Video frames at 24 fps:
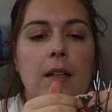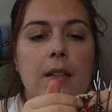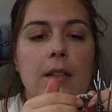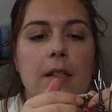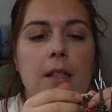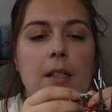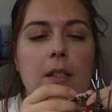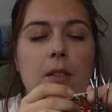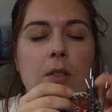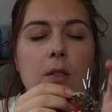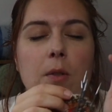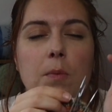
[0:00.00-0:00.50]

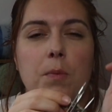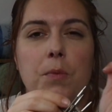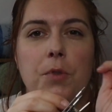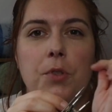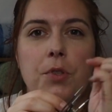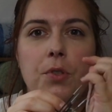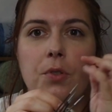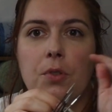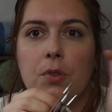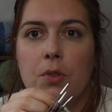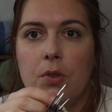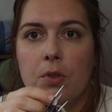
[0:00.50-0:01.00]
did some
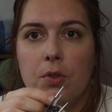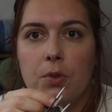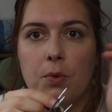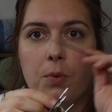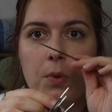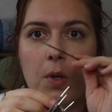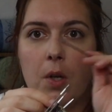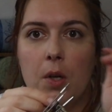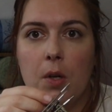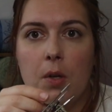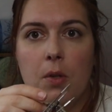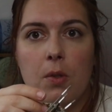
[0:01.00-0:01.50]
short
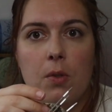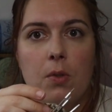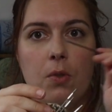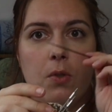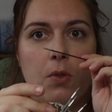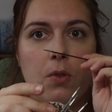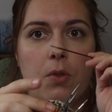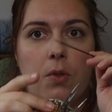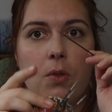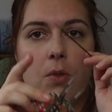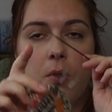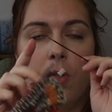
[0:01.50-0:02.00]

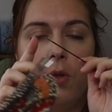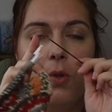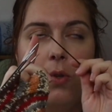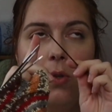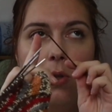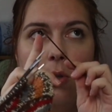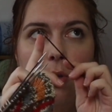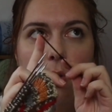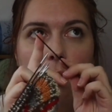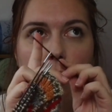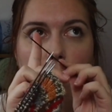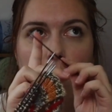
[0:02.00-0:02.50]
rows
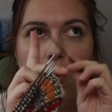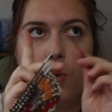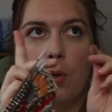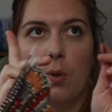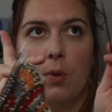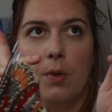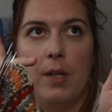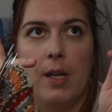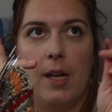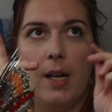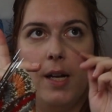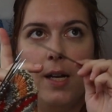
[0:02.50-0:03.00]
to
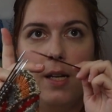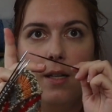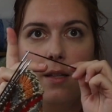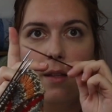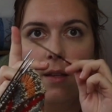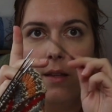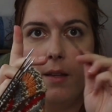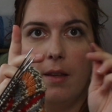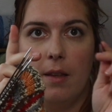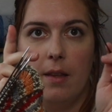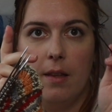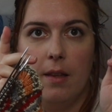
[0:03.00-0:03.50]
create
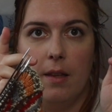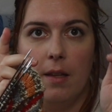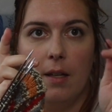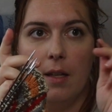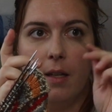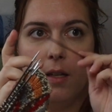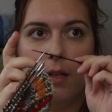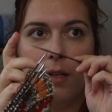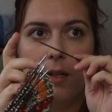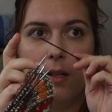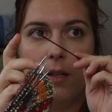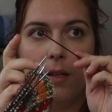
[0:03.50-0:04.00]

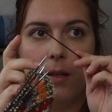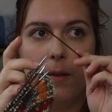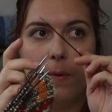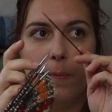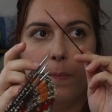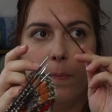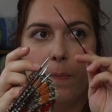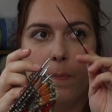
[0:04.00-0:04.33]
the